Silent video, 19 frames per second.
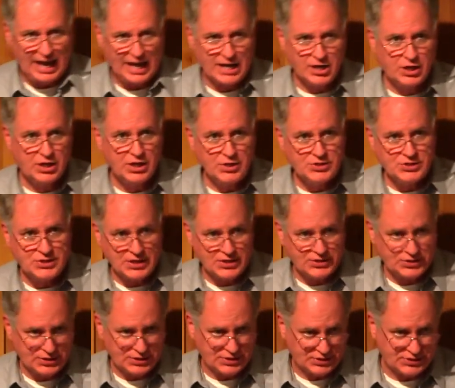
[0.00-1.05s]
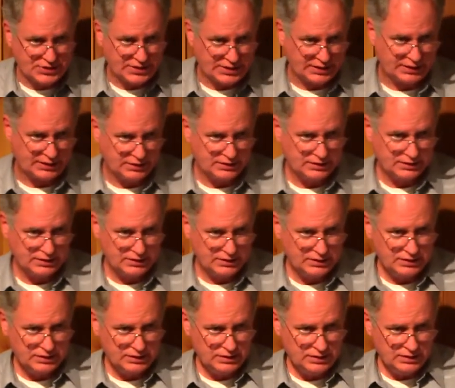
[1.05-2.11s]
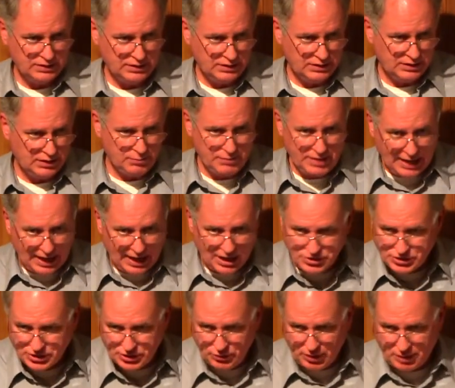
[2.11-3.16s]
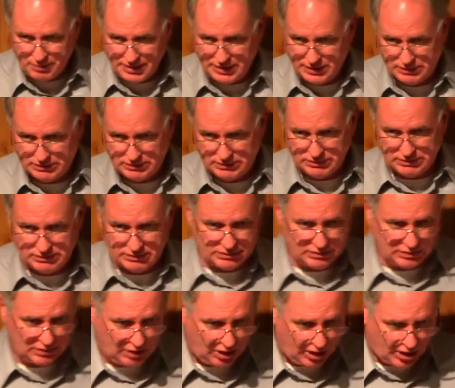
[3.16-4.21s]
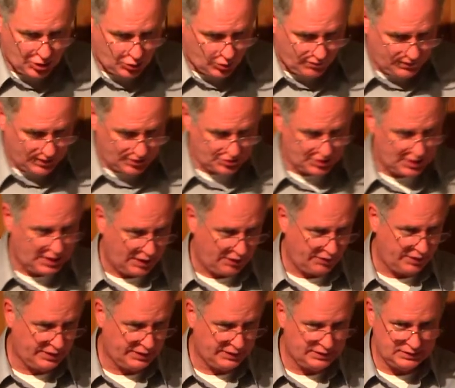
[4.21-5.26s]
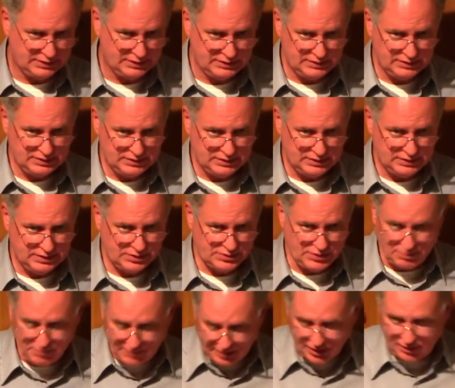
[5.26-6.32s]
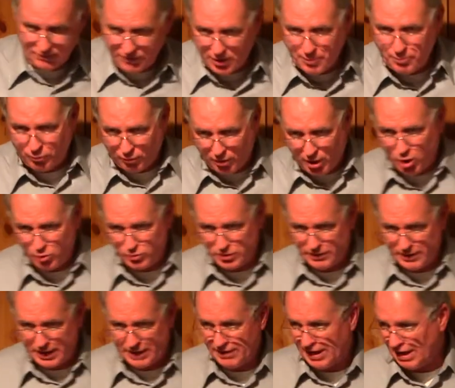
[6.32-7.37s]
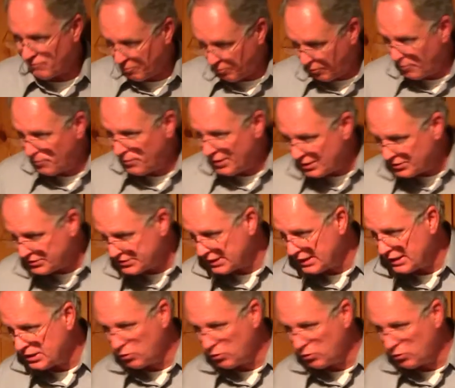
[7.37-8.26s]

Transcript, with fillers: and consistency. Let me ask you, I mean, are you a visionary? Some men are very prone to that. They have a propensity